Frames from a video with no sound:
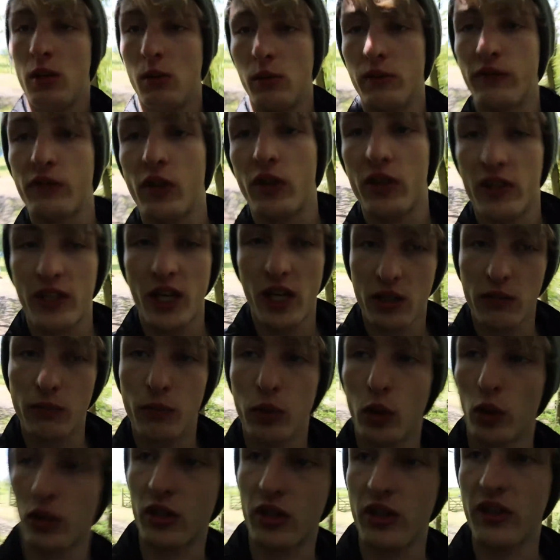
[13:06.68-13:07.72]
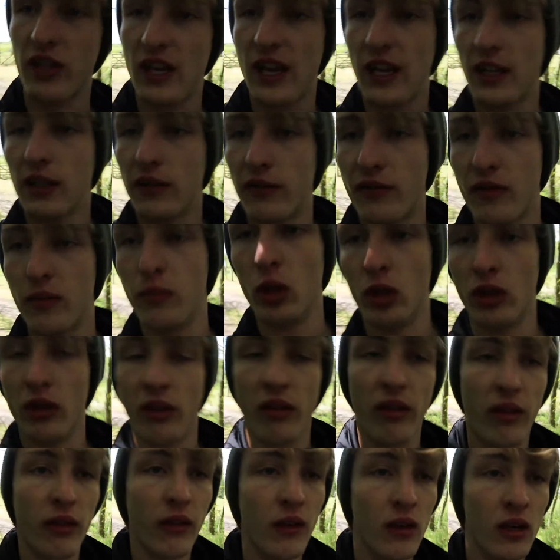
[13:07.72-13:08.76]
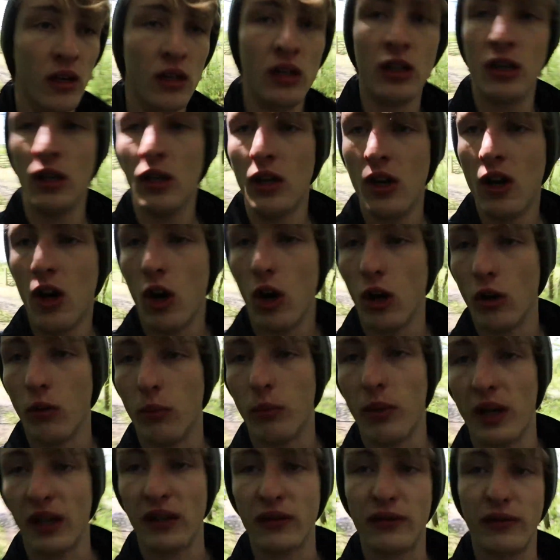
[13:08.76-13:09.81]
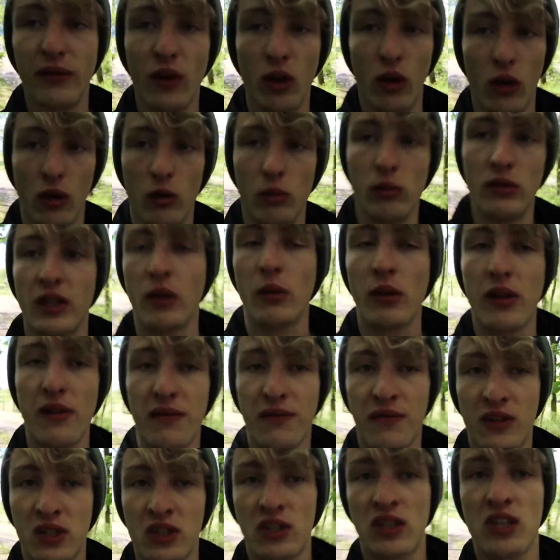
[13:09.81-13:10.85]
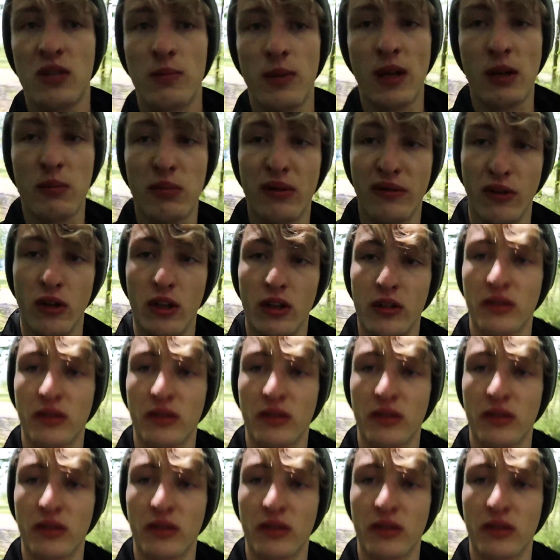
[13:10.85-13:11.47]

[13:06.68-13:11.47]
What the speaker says: We've got a session booked at the end of the month on peg 4. Now we have fished this peg before